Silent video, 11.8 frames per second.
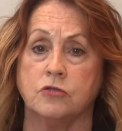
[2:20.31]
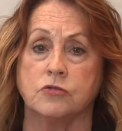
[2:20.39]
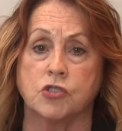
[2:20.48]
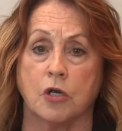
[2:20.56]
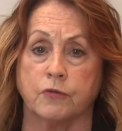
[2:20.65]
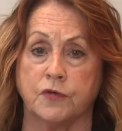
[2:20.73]
You
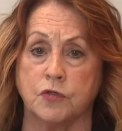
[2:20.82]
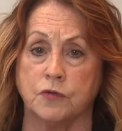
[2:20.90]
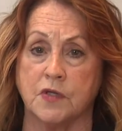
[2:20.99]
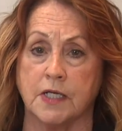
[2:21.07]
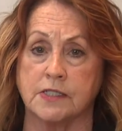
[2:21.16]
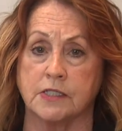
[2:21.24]
start with
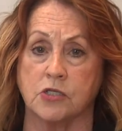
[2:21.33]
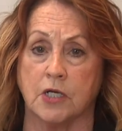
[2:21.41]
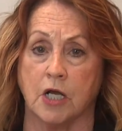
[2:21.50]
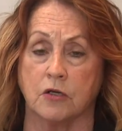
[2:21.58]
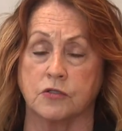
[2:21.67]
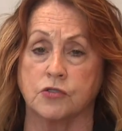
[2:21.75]

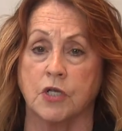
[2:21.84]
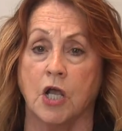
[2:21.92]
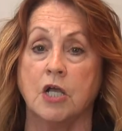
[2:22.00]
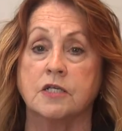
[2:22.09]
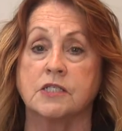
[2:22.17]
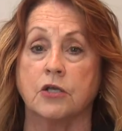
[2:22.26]
$2,000.
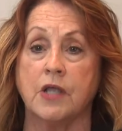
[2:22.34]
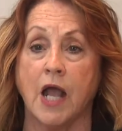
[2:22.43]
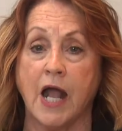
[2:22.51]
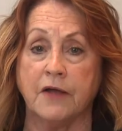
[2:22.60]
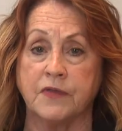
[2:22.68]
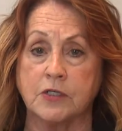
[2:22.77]
So you
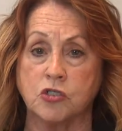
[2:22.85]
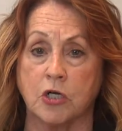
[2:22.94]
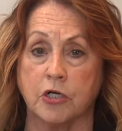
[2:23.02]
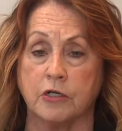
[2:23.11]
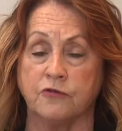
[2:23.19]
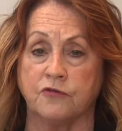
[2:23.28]
have the
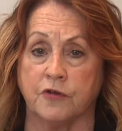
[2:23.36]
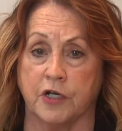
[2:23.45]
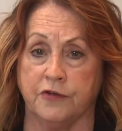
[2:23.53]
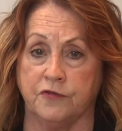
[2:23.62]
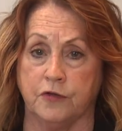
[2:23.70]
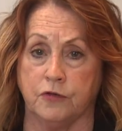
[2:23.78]
chart in front
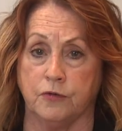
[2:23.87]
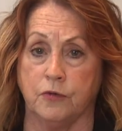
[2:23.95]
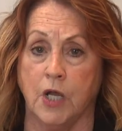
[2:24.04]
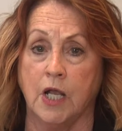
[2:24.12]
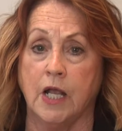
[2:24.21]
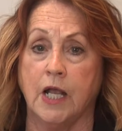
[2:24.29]
of
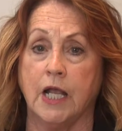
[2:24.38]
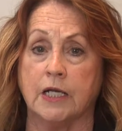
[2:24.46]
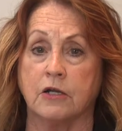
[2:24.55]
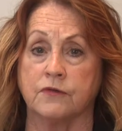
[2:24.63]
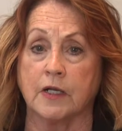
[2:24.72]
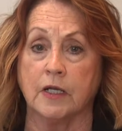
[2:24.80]
you, and
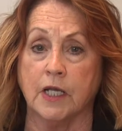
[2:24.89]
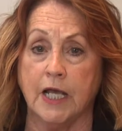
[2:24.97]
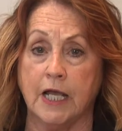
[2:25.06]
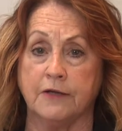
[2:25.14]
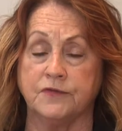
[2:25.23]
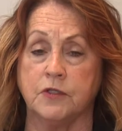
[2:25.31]
on the
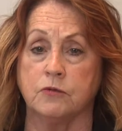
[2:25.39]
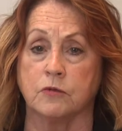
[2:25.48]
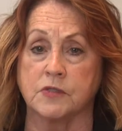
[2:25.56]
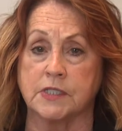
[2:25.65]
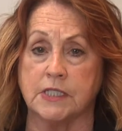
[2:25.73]
left you will